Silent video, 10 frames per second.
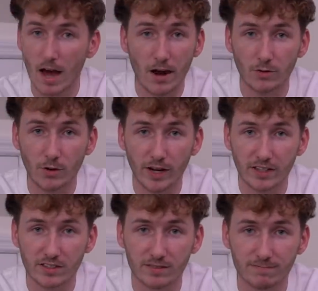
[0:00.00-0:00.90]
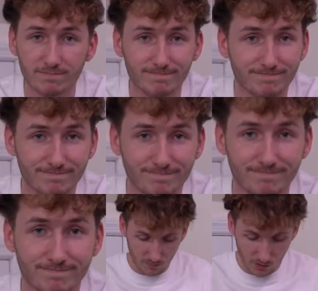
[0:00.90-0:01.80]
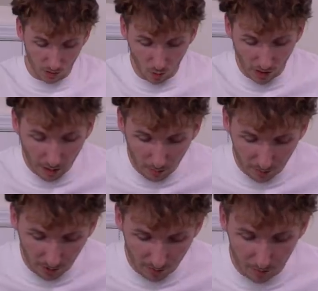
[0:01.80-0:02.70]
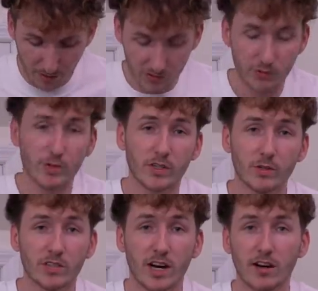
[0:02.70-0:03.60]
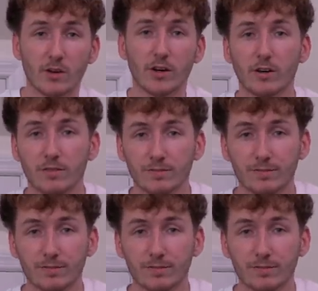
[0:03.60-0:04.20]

I don't know Hanson. It's a cool album cover, but it's three dudes that I don't know.